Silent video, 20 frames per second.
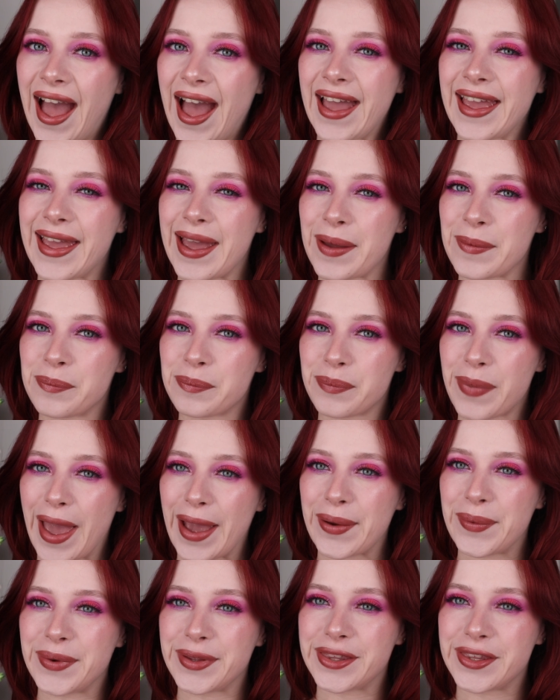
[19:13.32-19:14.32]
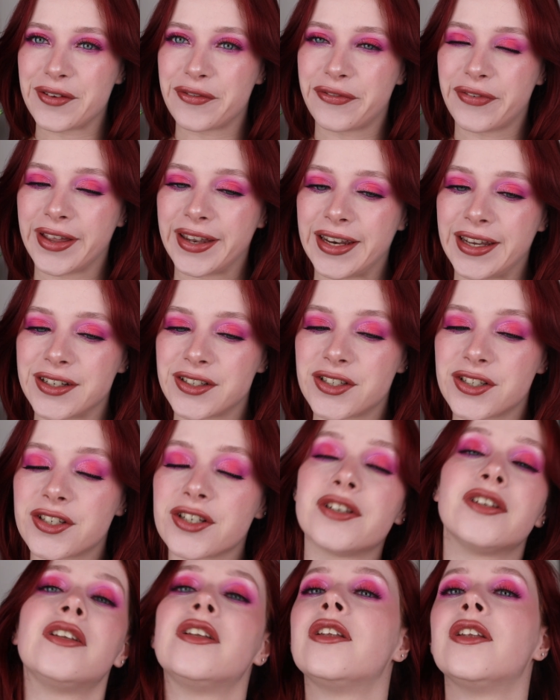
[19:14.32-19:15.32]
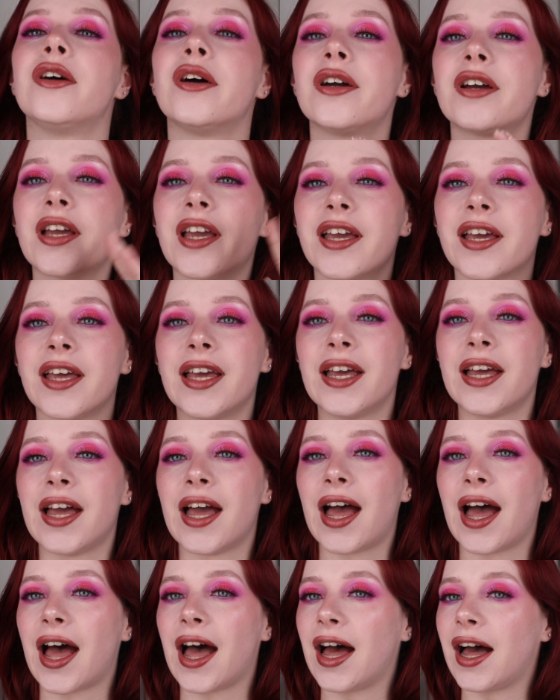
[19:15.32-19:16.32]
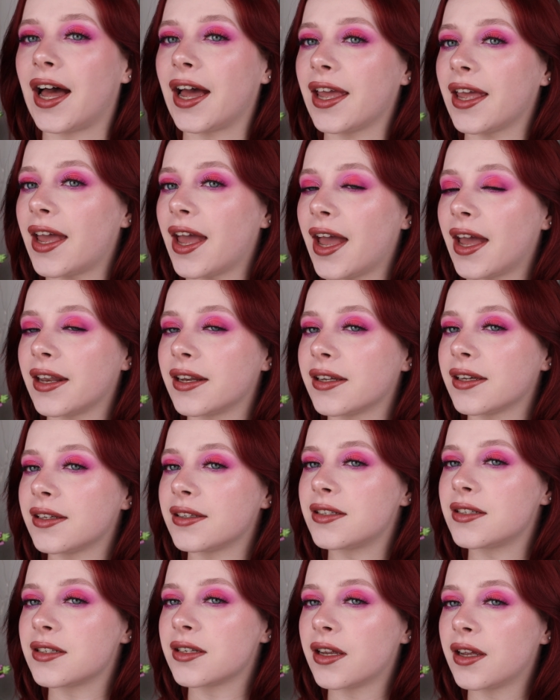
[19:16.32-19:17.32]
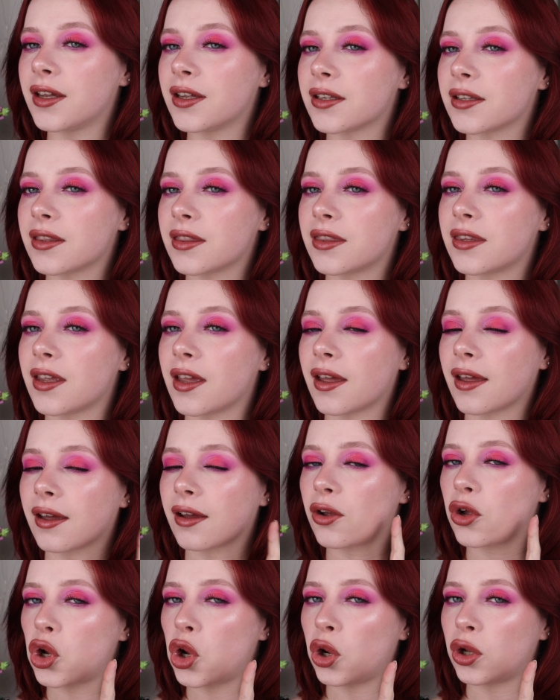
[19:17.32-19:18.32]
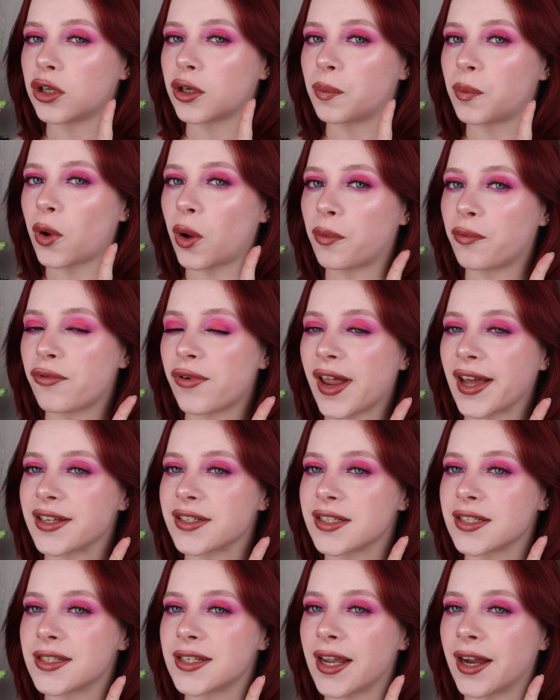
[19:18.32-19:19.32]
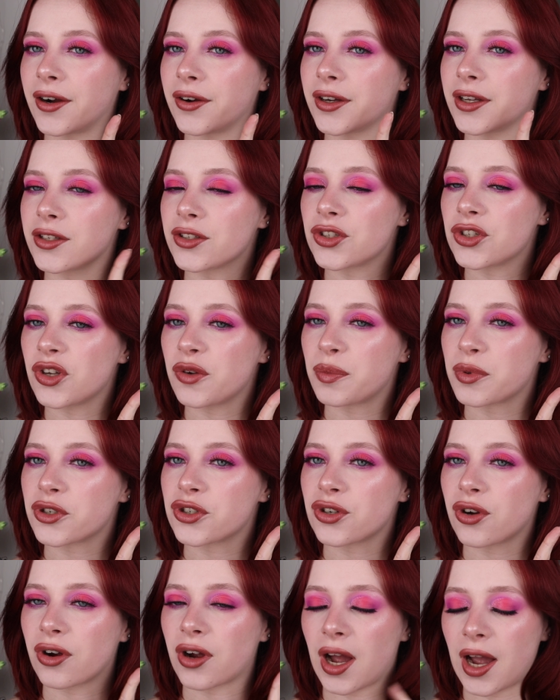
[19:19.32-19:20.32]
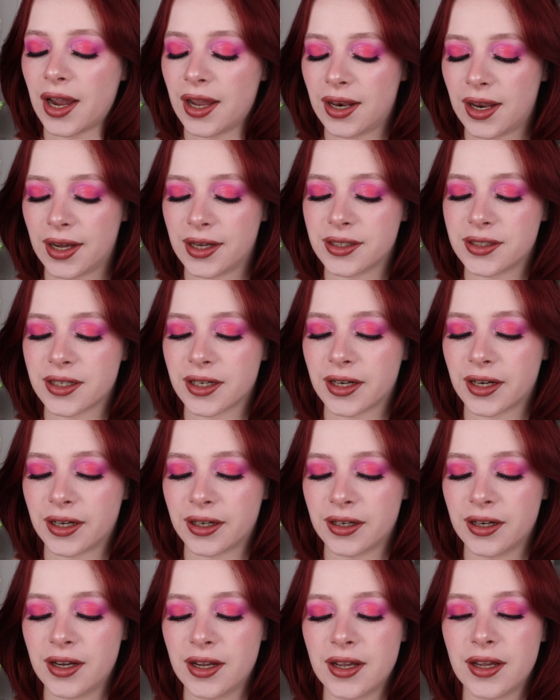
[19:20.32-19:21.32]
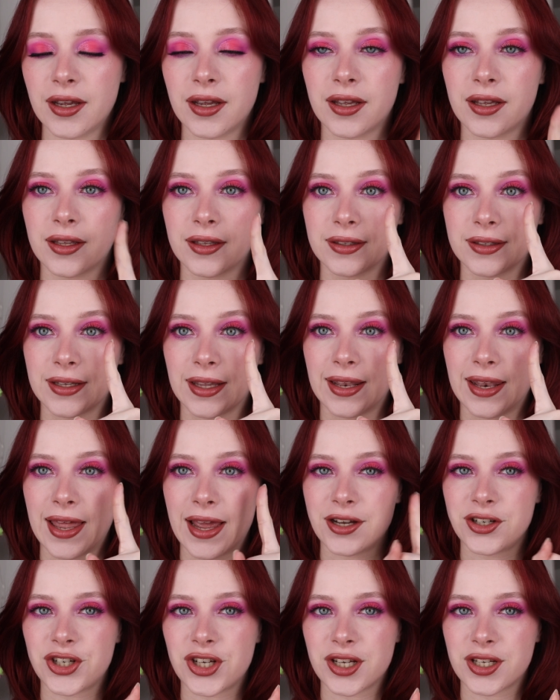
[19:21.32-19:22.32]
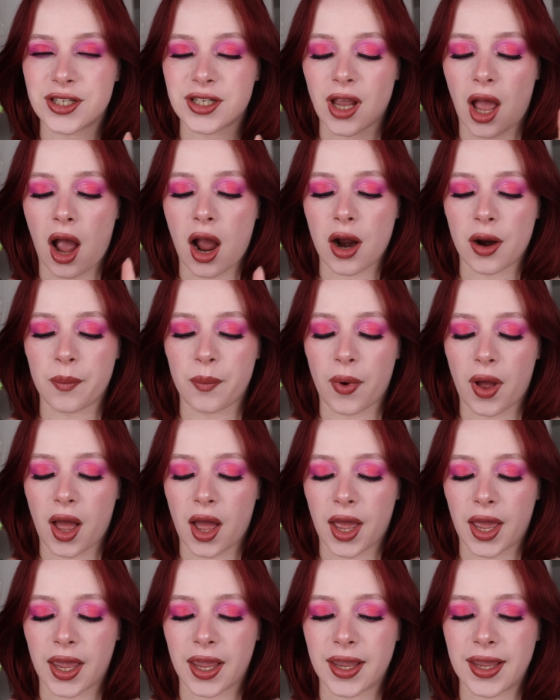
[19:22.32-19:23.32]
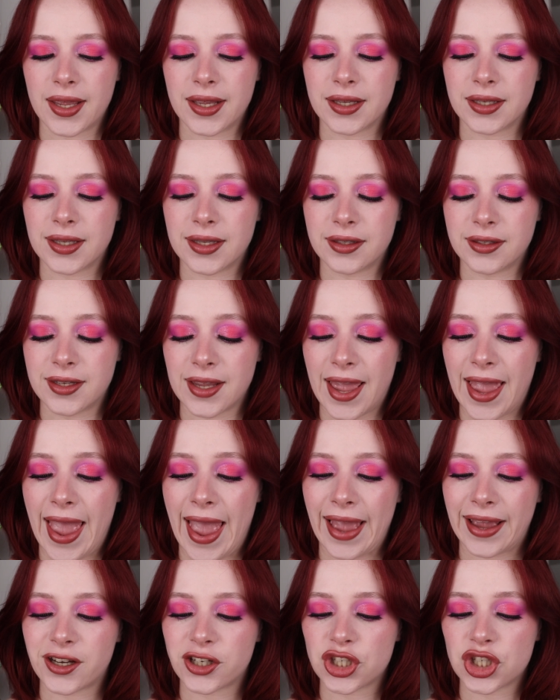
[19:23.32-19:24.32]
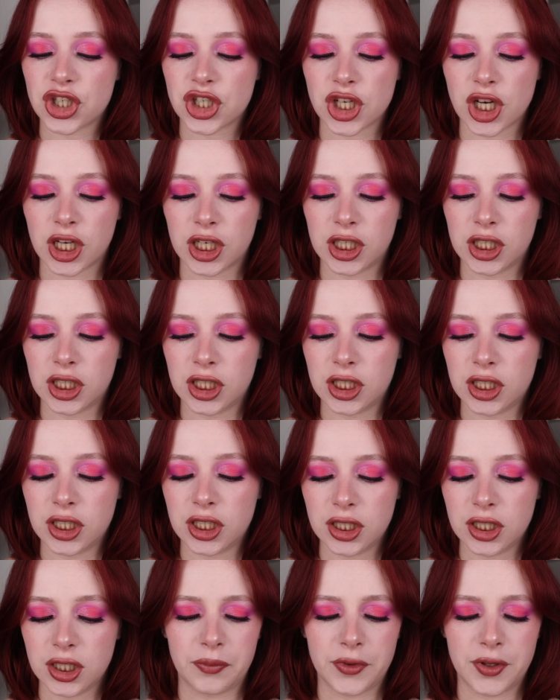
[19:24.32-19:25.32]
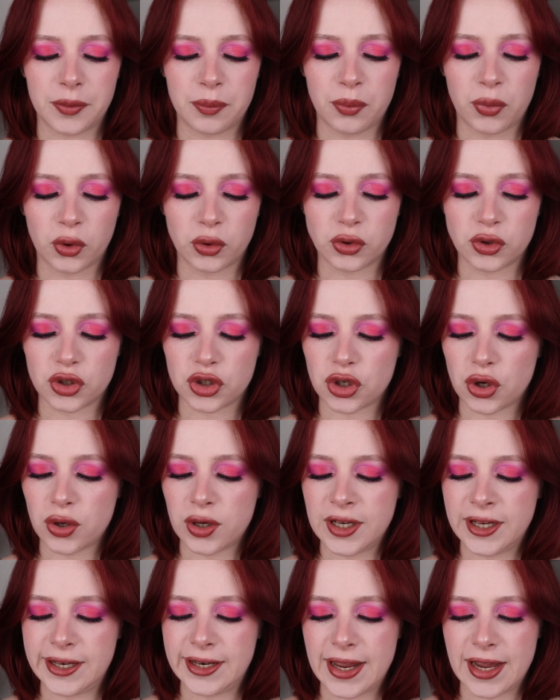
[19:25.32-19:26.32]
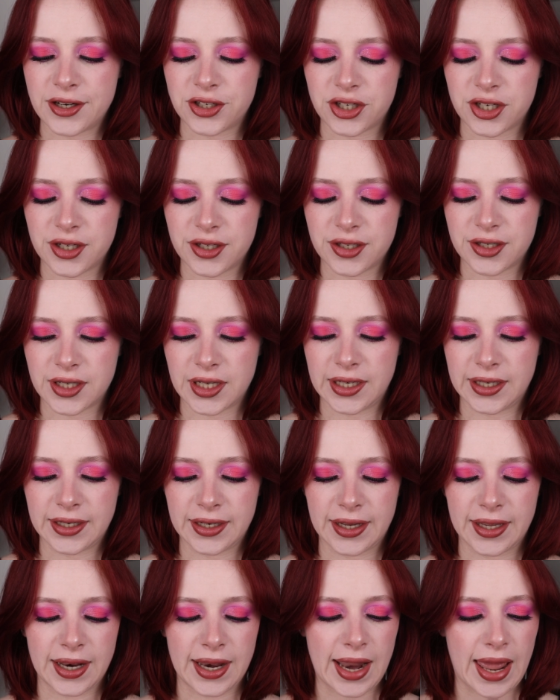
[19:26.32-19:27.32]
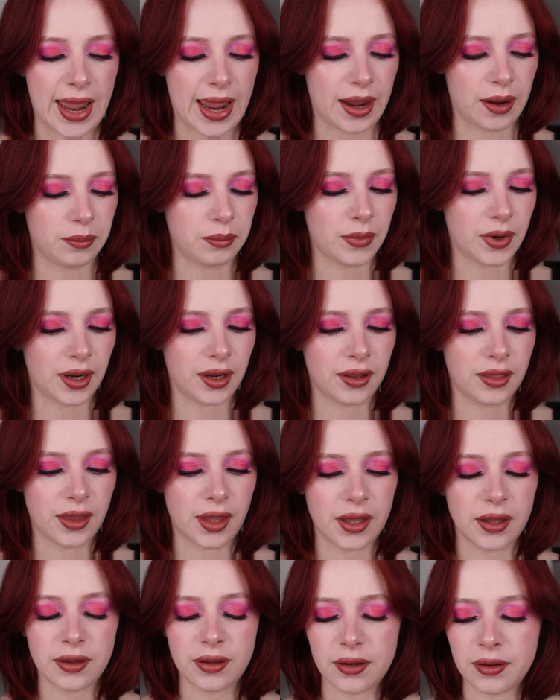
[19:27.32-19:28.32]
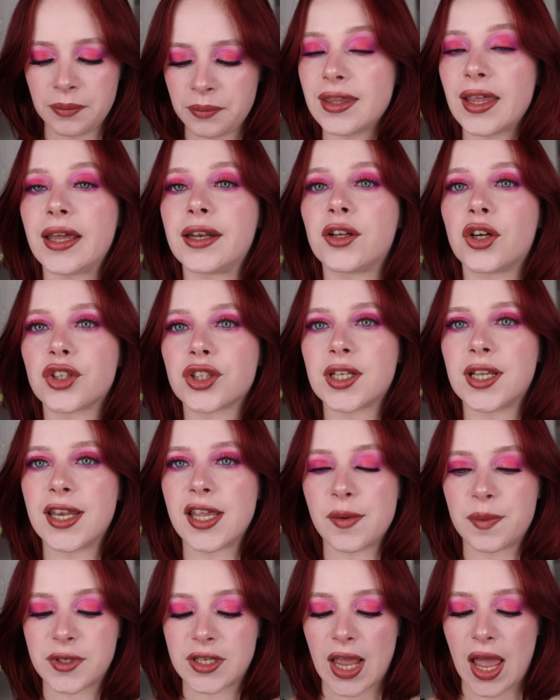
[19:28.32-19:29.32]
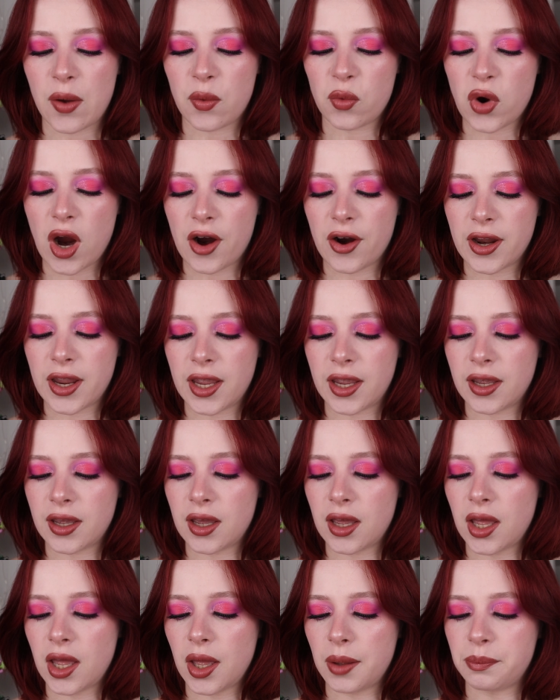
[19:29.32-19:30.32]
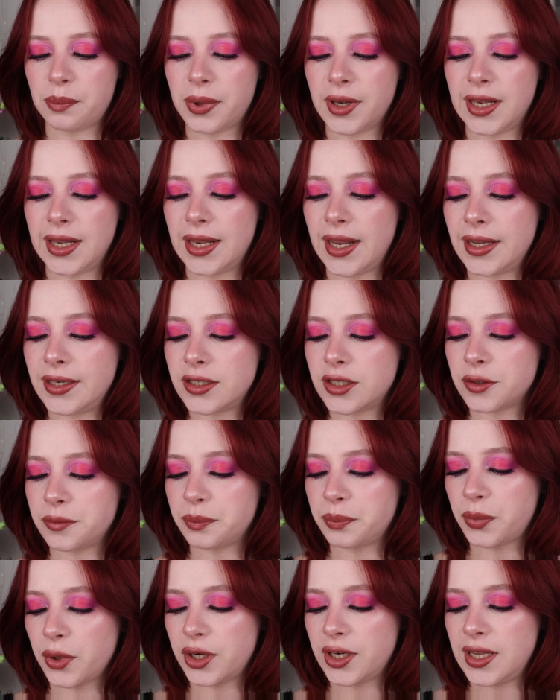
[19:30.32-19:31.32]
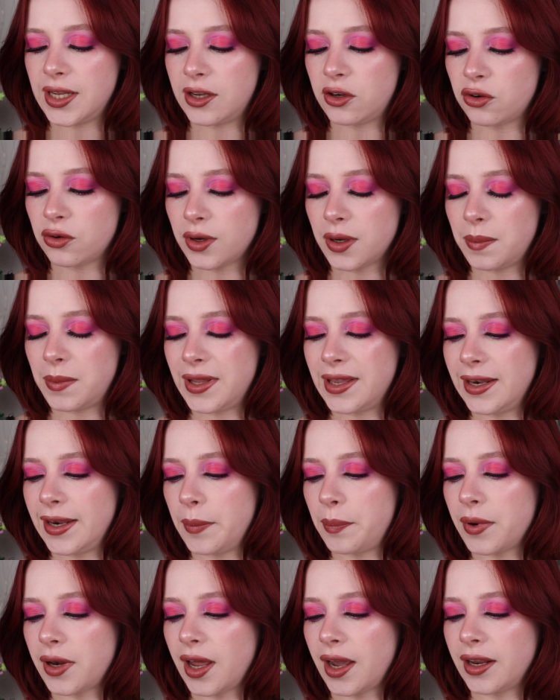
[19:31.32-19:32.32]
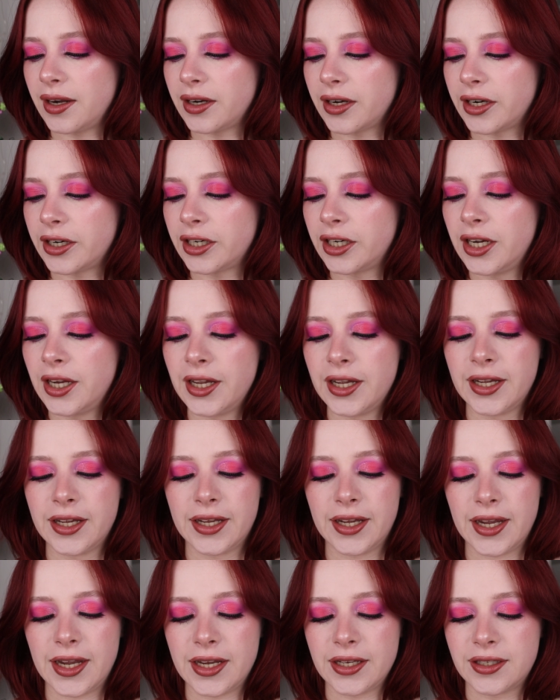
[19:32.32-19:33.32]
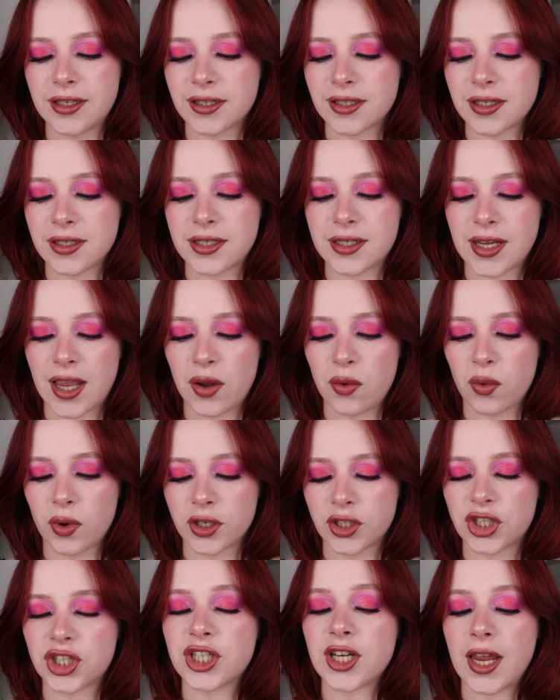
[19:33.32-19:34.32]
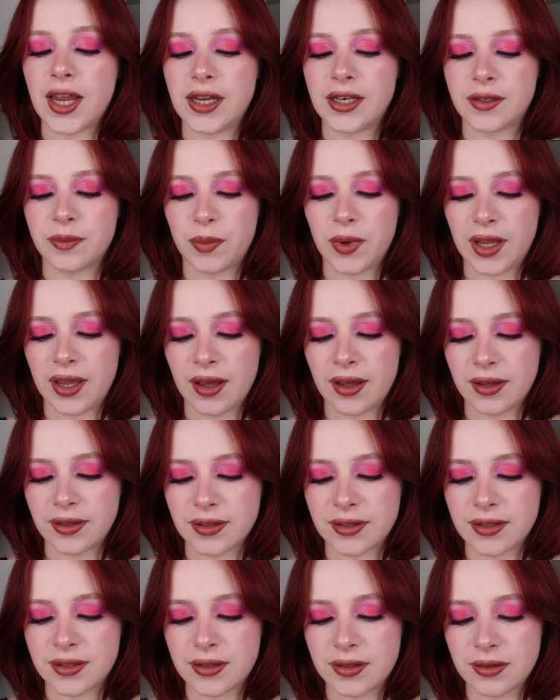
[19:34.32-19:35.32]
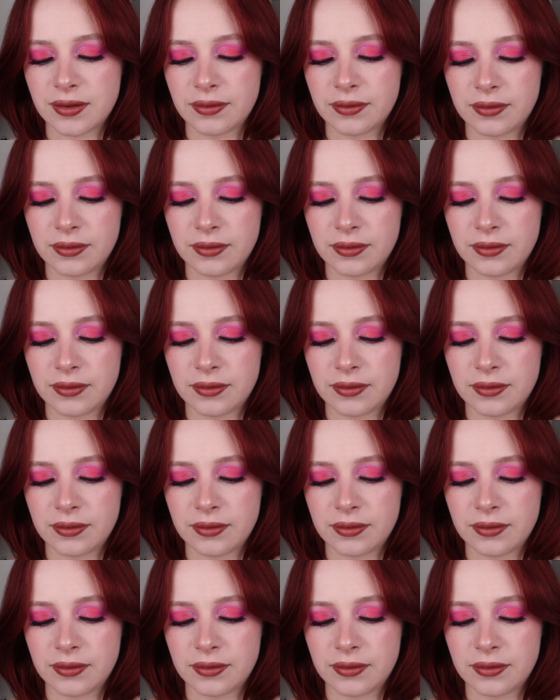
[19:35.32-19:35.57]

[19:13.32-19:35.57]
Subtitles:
I am back with the finished look. I added the Colourpop Flexitarian Super Shock Highlighter. The lashes are by The Action. The Bonjolie lashes in Glam, I think. Then on the lips I'm wearing a Blend Bunny Creamy Lip Liner. It doesn't say what shade because